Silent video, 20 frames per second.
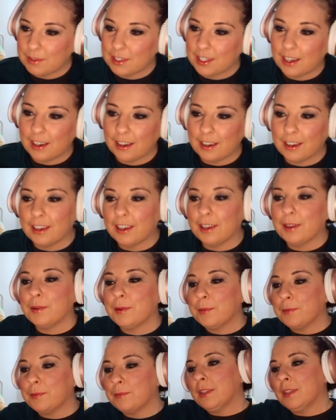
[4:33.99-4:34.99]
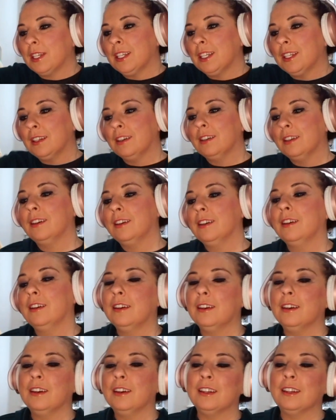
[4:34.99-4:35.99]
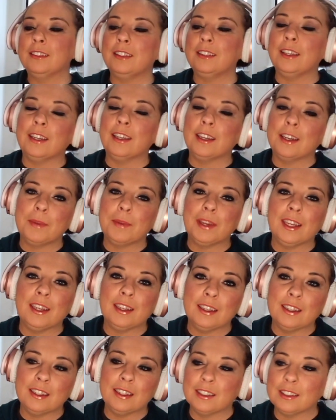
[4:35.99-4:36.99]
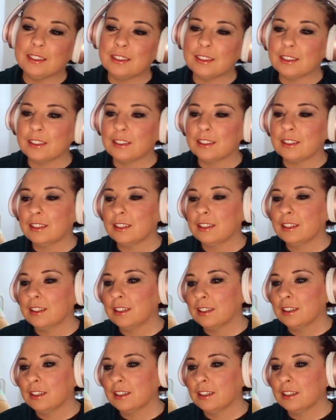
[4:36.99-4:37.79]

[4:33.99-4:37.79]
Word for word: time, damn it.